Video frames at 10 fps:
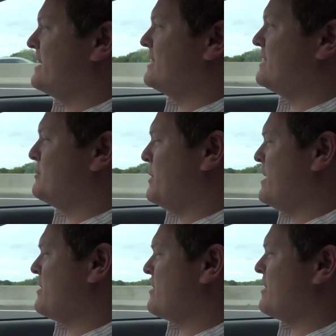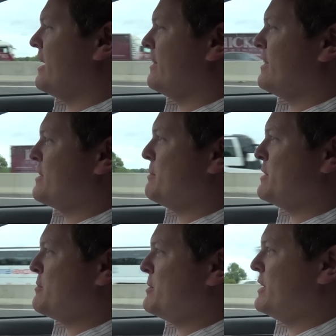and Waze is saying there's a
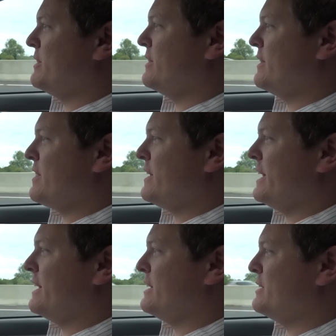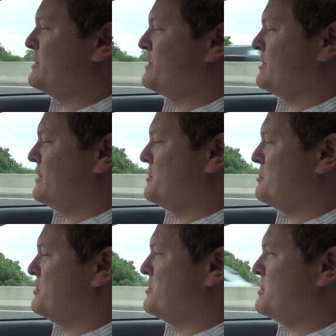policeman and there's a lane closed, so
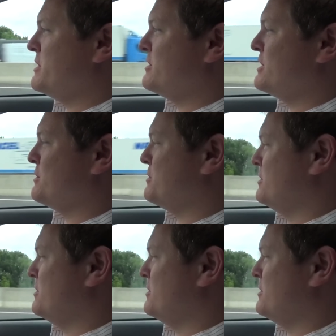presumably it's just